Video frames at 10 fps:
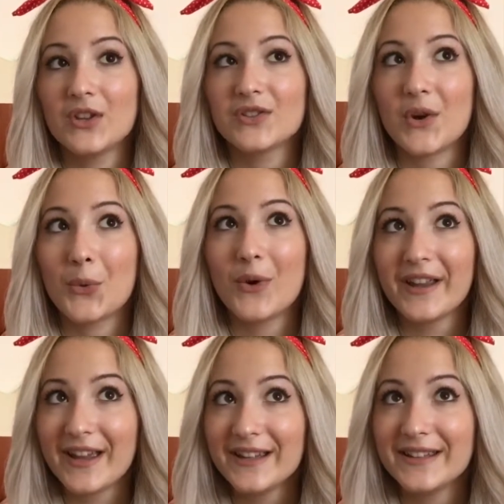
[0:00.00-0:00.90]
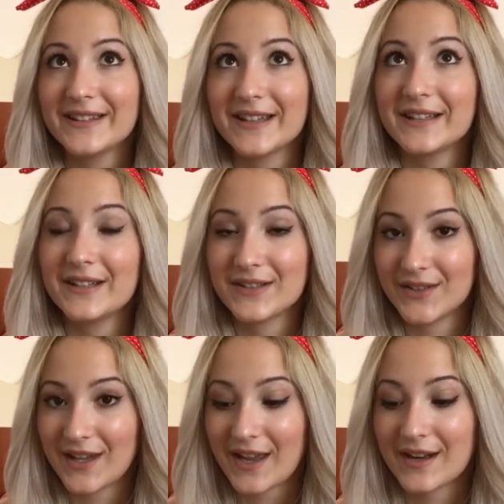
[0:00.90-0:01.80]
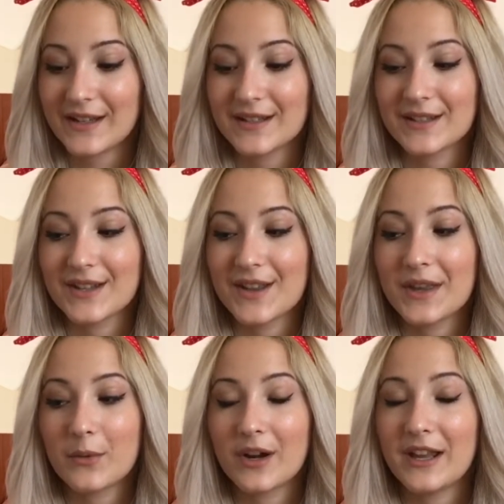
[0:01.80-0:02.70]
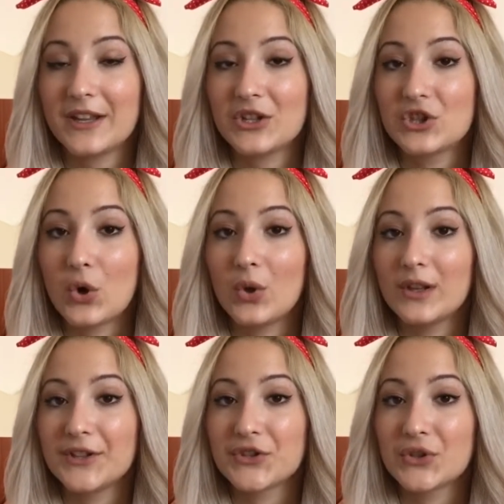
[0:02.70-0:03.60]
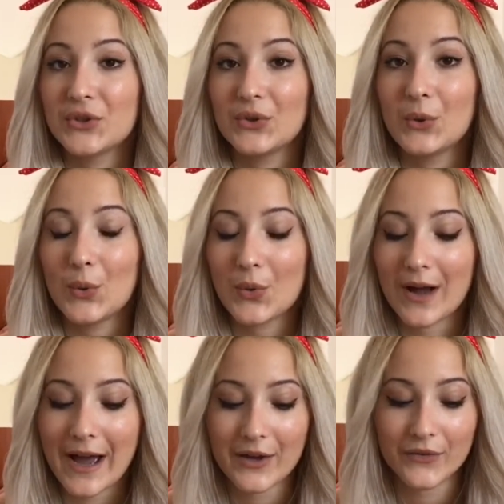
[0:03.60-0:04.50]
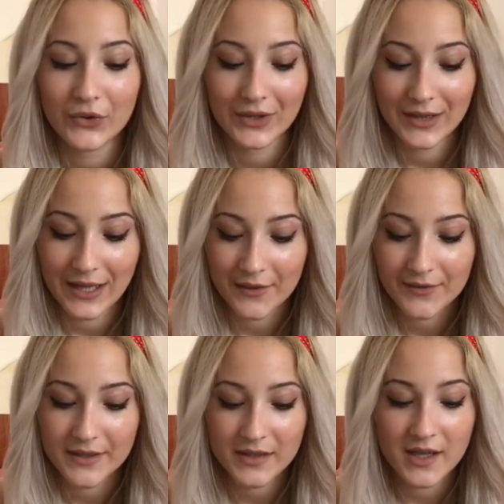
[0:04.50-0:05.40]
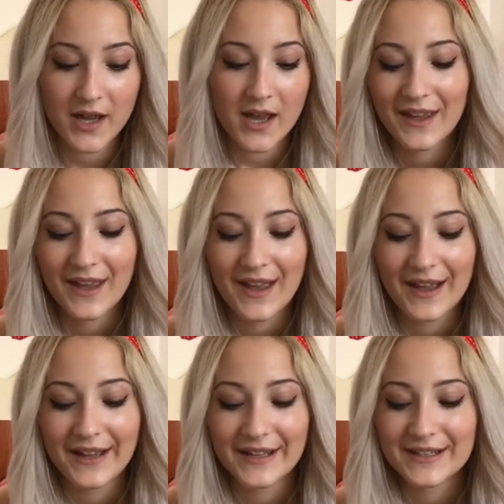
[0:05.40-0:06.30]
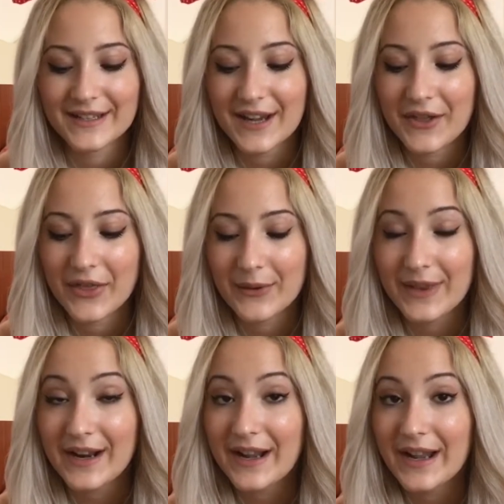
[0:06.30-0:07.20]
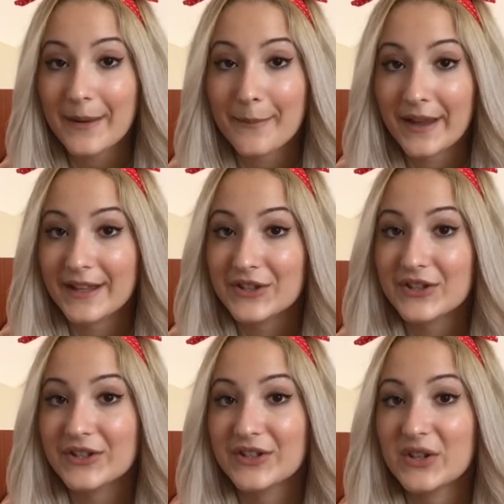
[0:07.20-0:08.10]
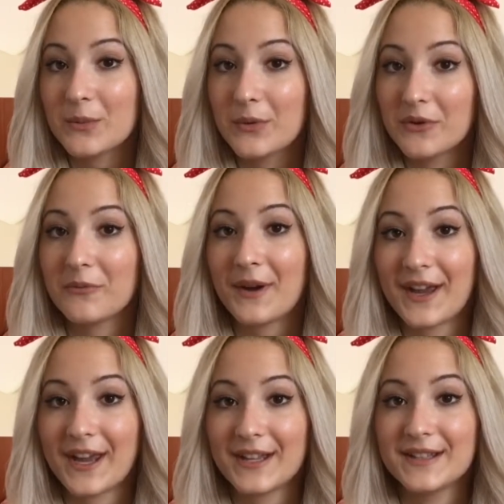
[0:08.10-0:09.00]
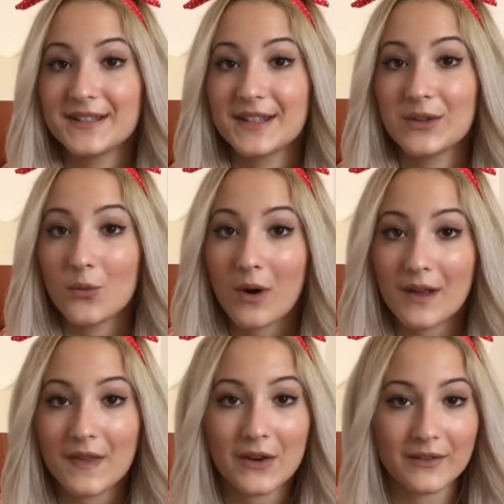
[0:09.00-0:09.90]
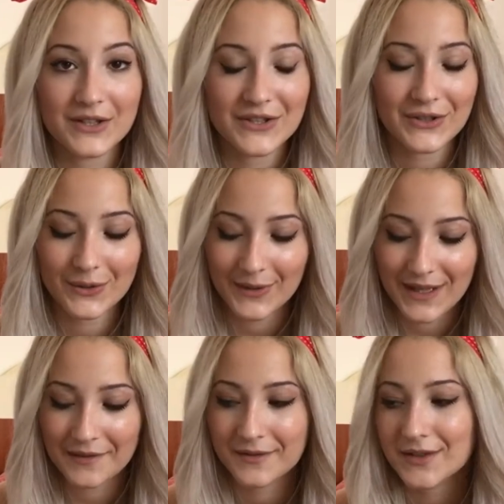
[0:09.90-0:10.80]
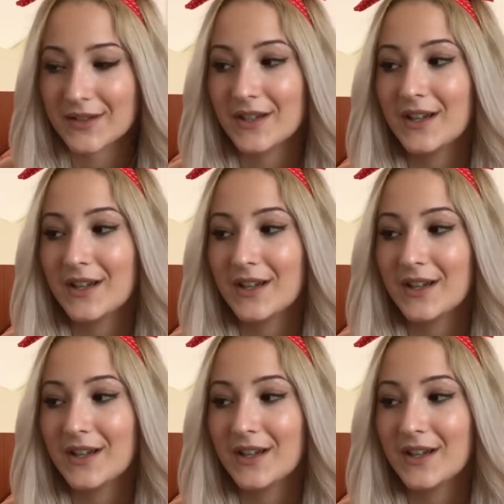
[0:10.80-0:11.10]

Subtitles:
So when I decided to get it, there were like only 2 iPhone left, and I thought that I managed to put my hand in one of the 2 left.